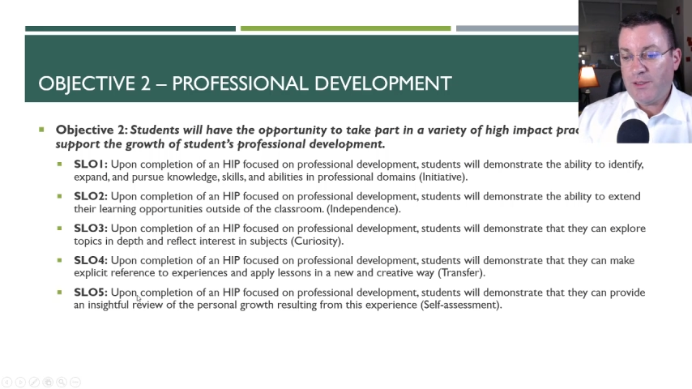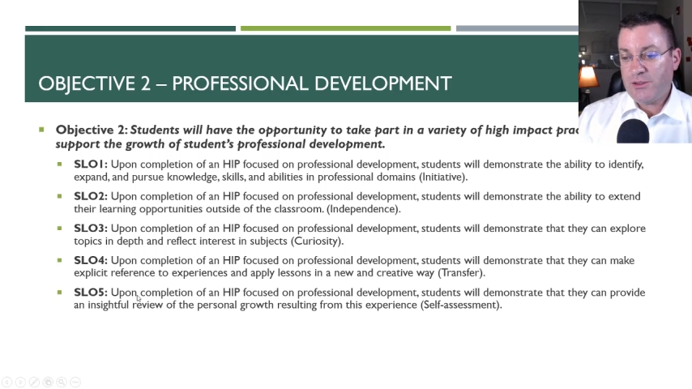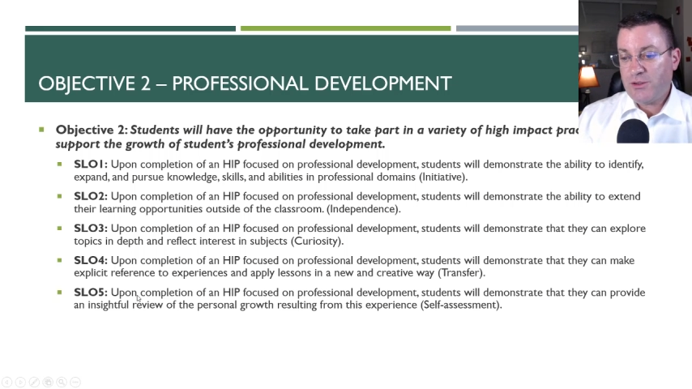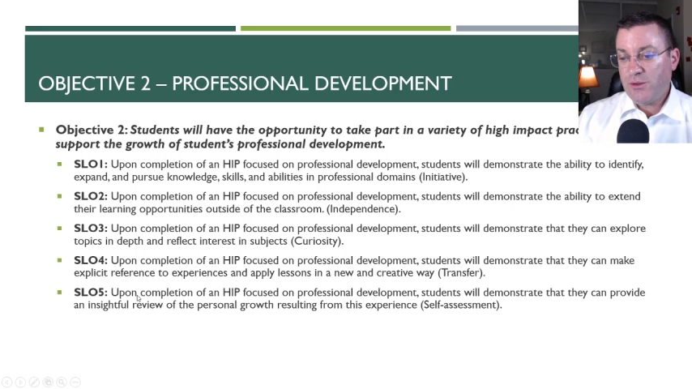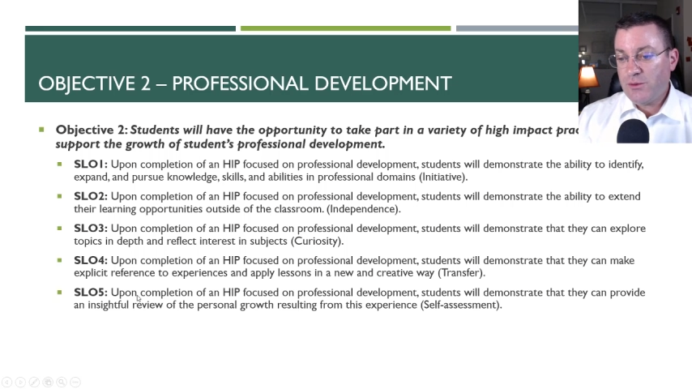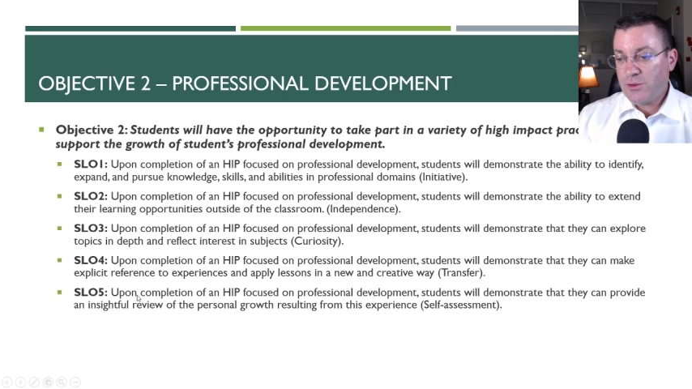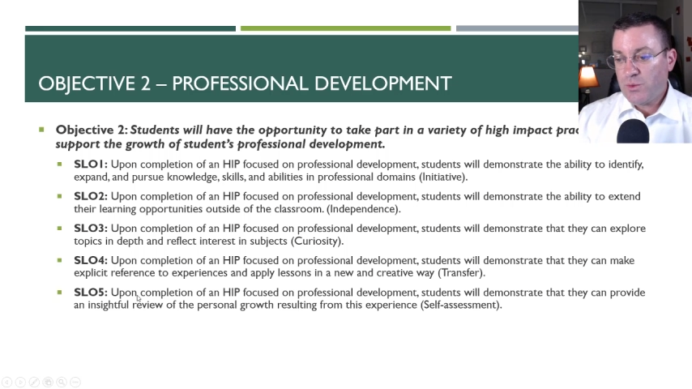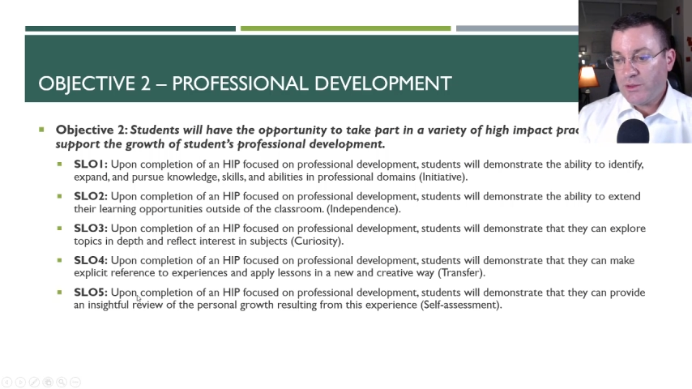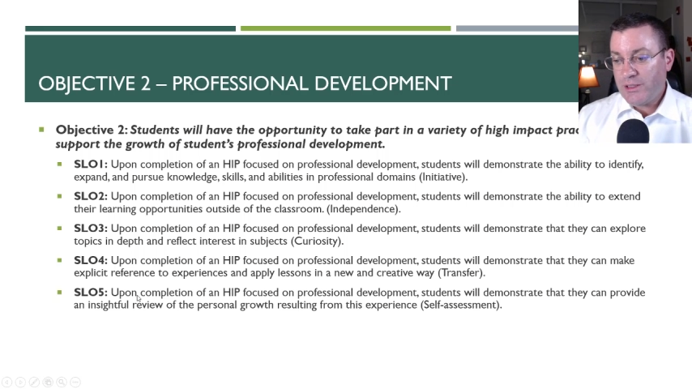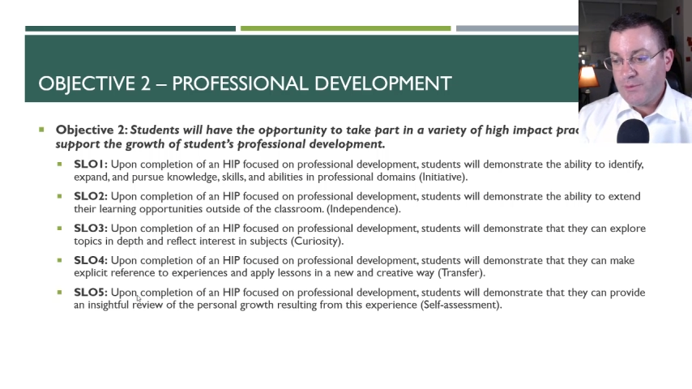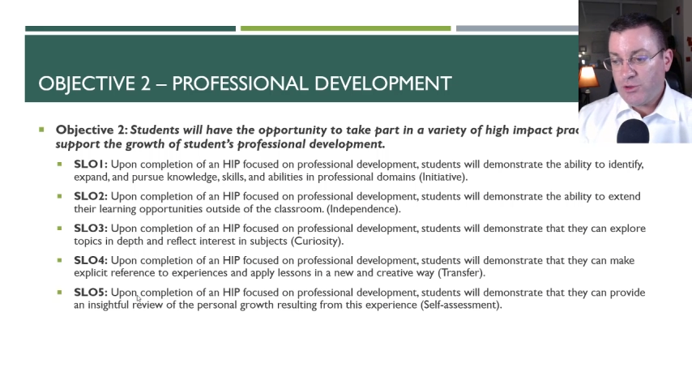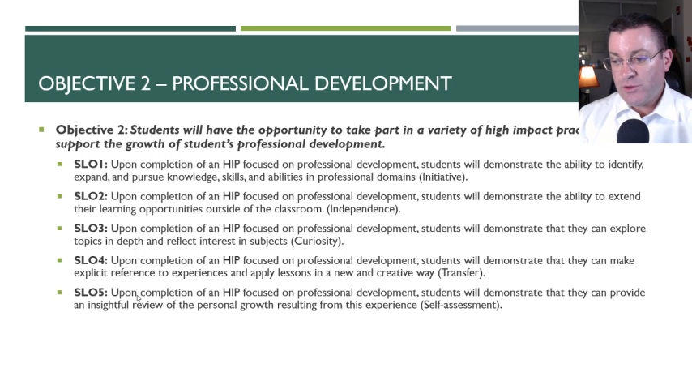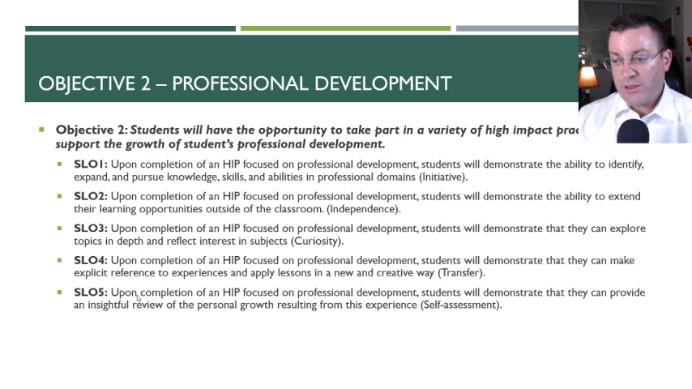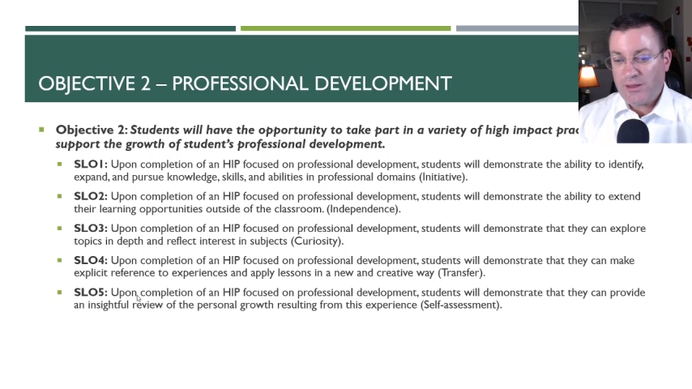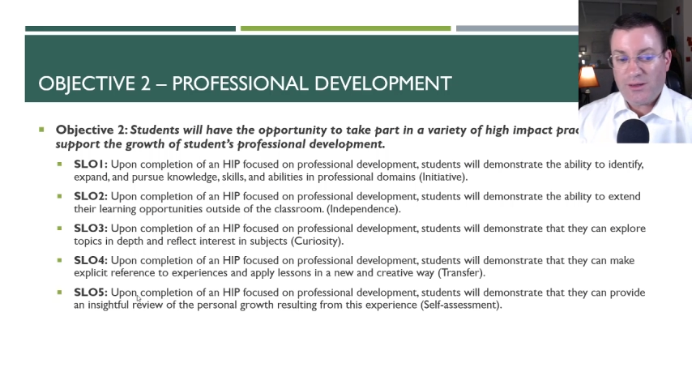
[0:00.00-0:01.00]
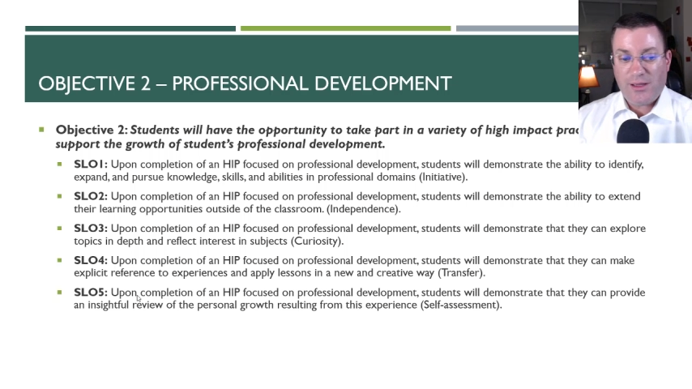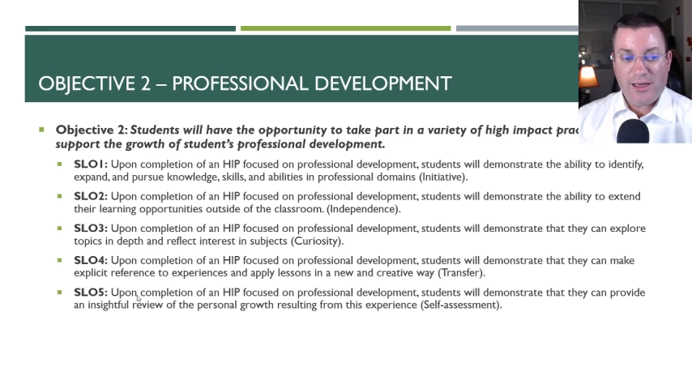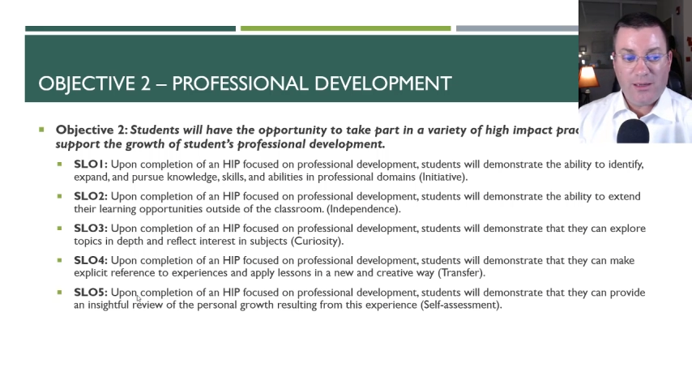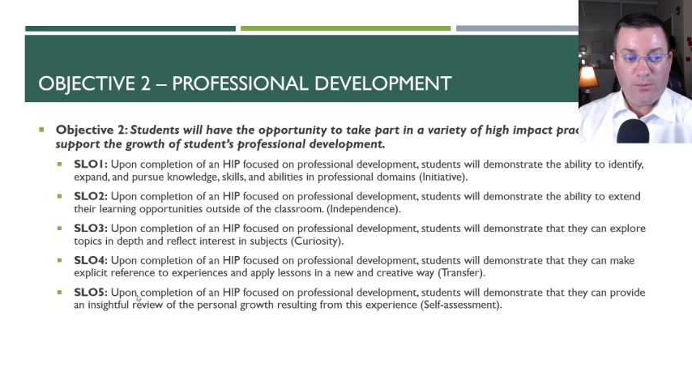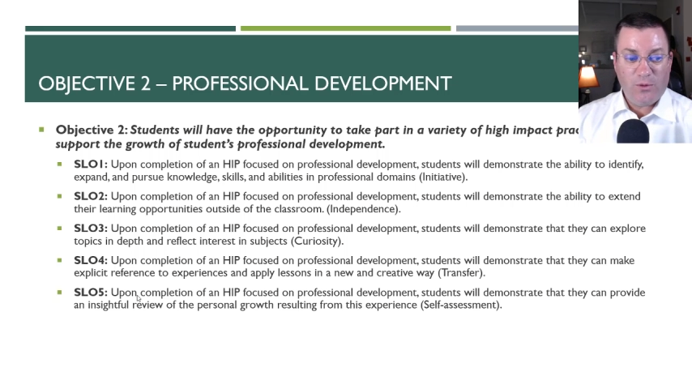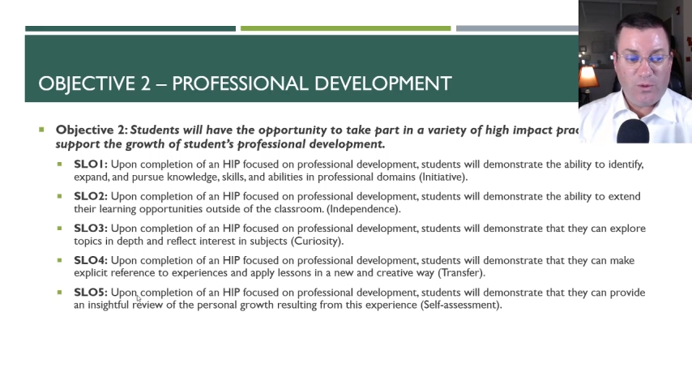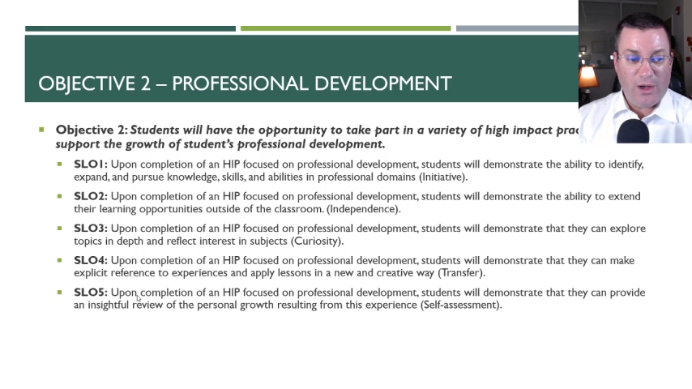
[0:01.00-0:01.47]
students will demonstrate that they can
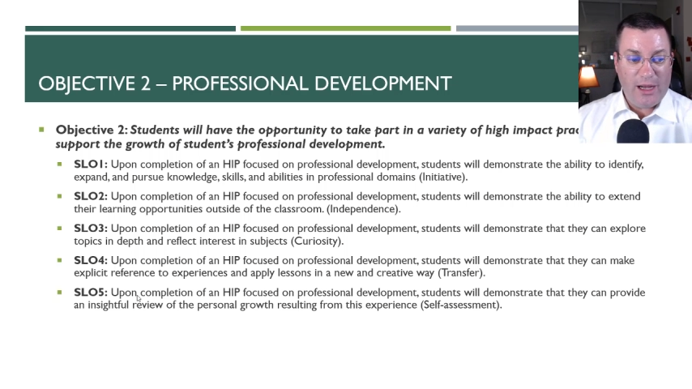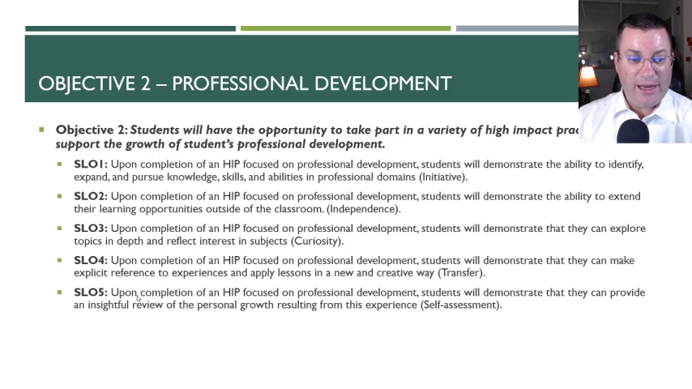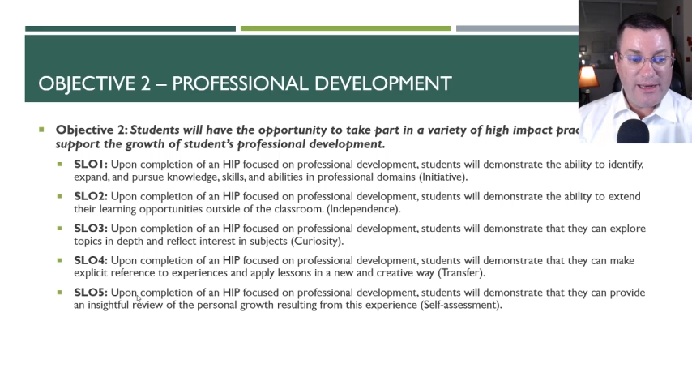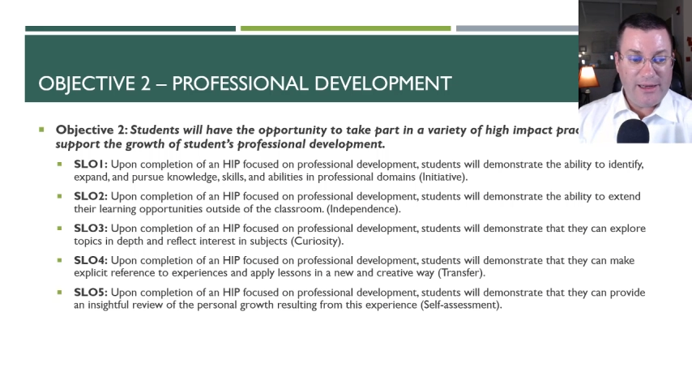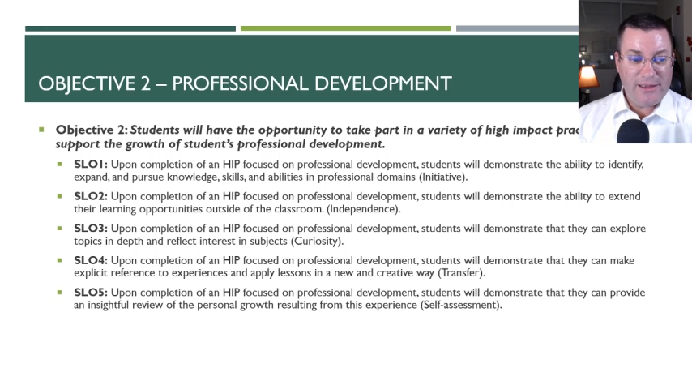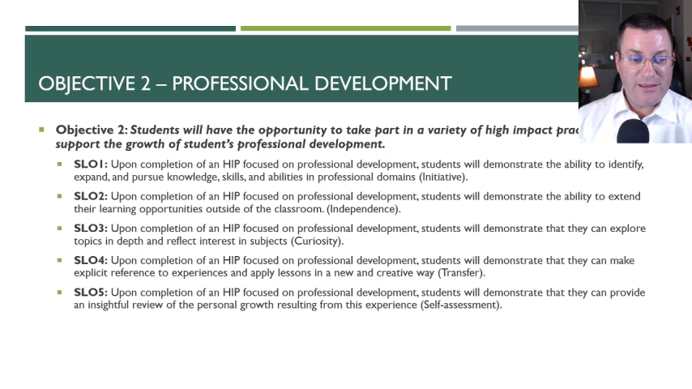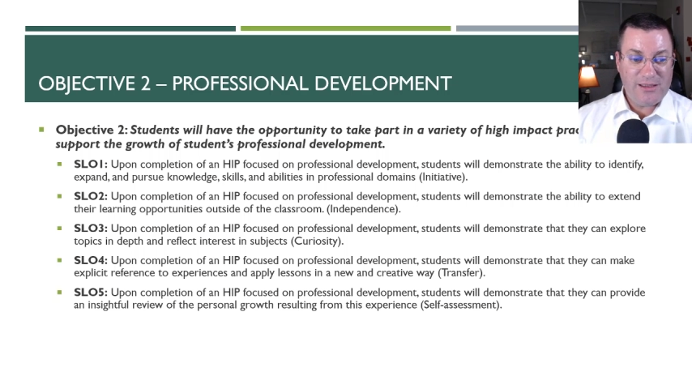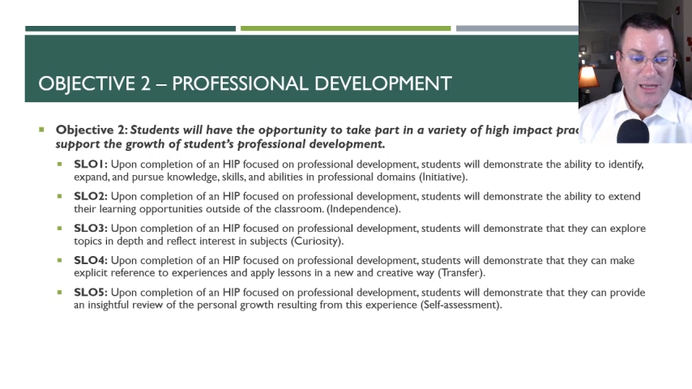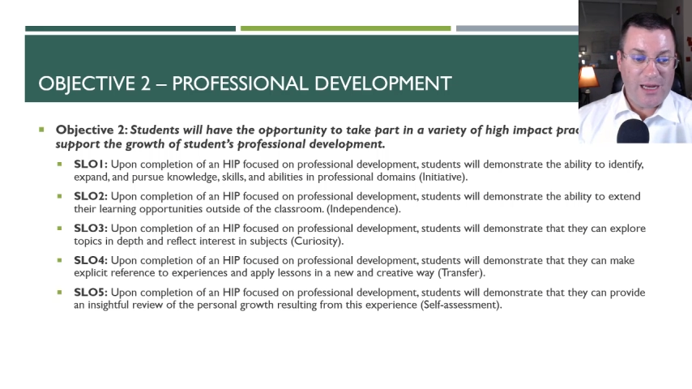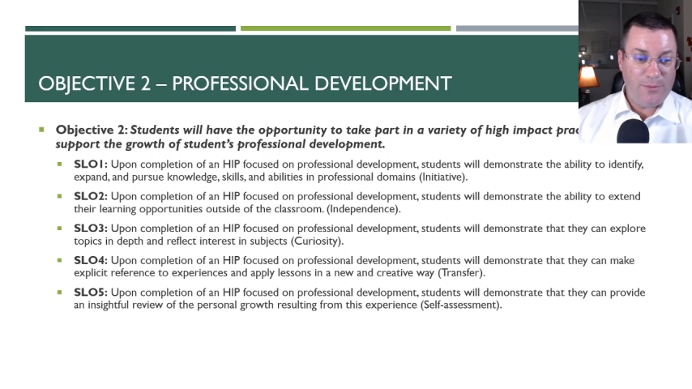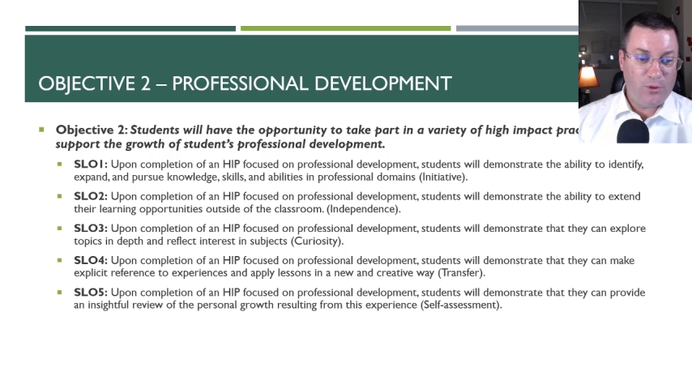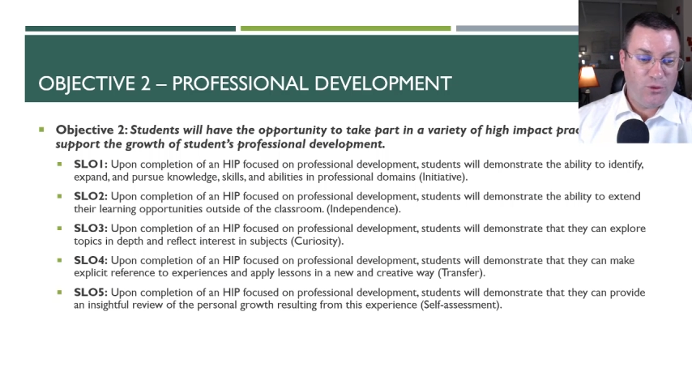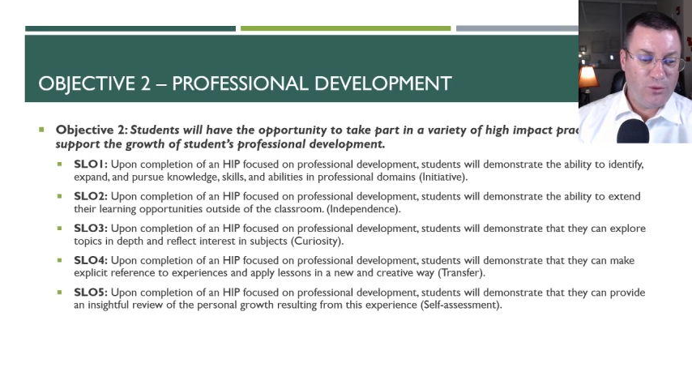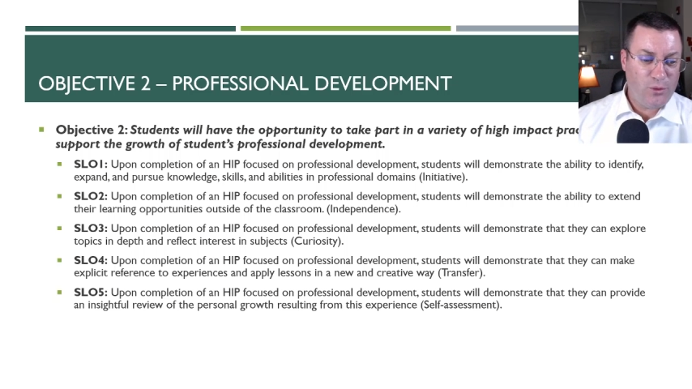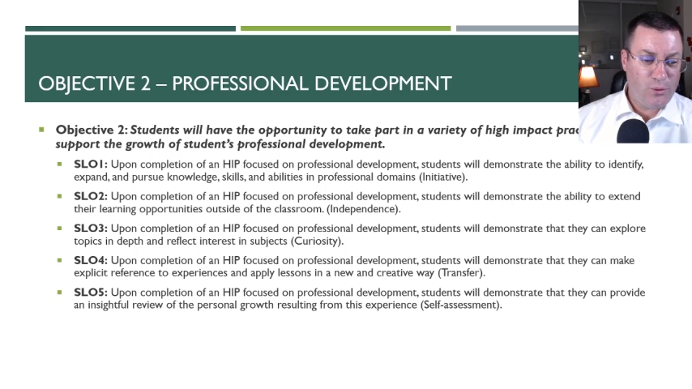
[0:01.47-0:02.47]
provide an insightful